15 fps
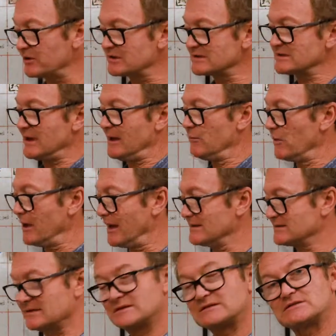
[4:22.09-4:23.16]
in the same way
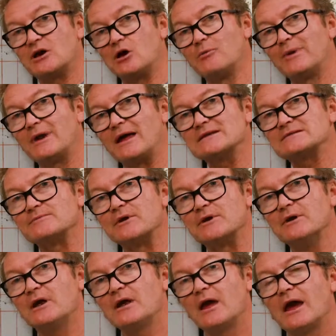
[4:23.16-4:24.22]
as this Toll
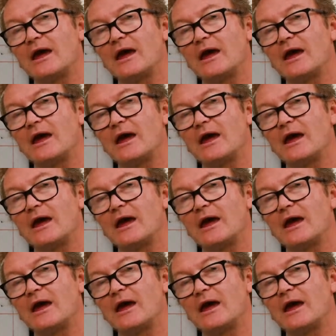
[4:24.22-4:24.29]
plasmid,